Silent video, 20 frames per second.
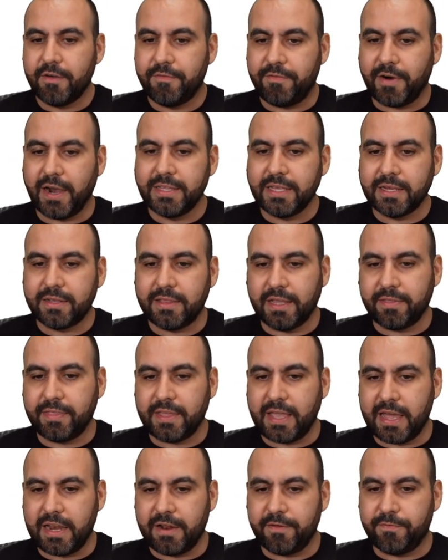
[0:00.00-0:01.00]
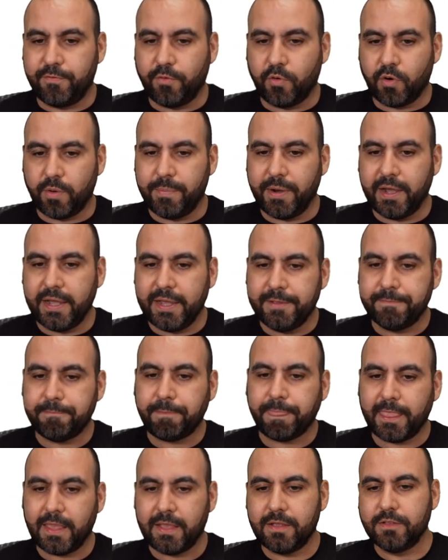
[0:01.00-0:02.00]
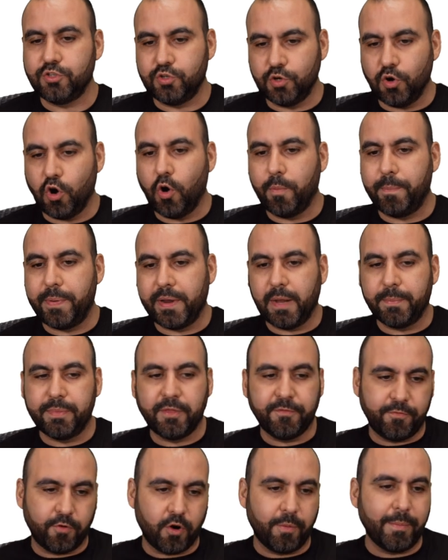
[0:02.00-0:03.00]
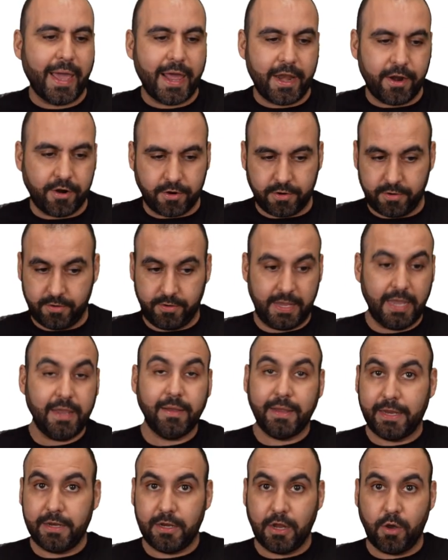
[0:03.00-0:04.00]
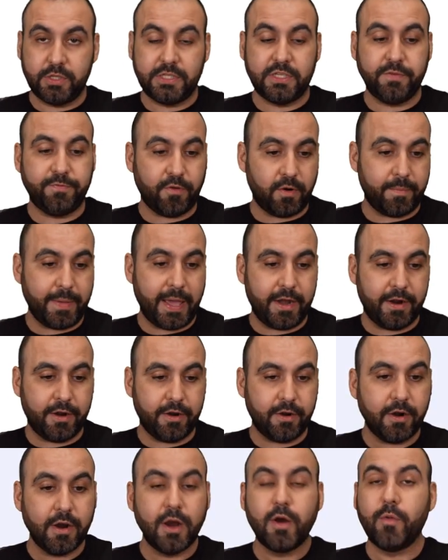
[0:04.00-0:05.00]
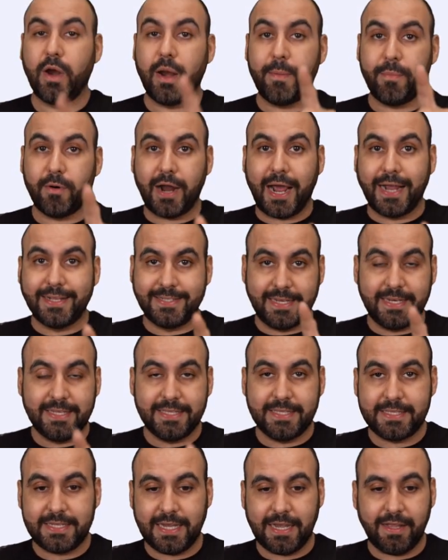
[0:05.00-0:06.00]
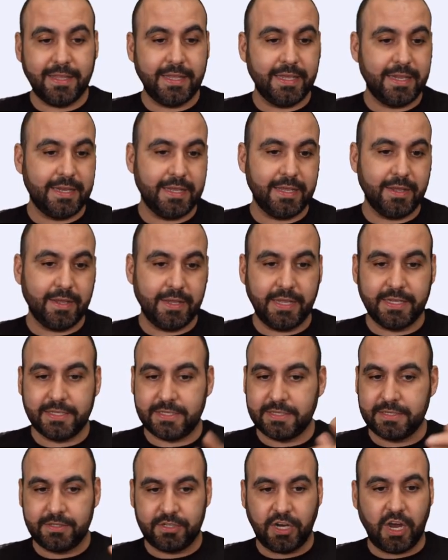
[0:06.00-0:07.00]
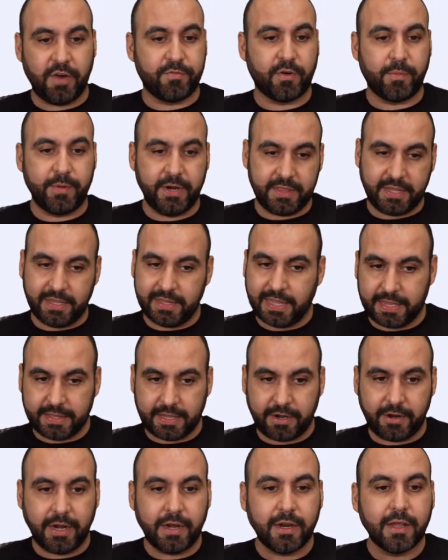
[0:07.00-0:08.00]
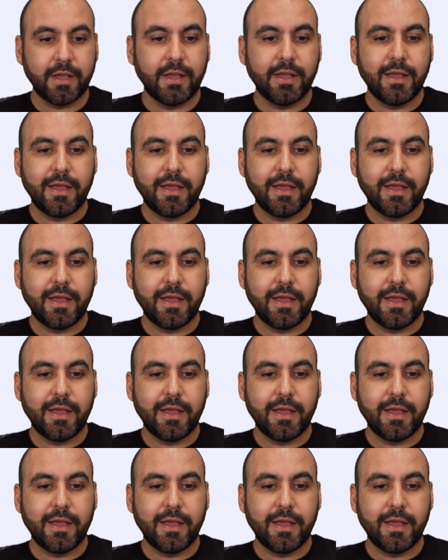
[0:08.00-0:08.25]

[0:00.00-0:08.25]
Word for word: Finally, click the edit form button to open up the form editor, okay? It knows the form editor. Remember, I didn't tell it its job form or anything like that, all right?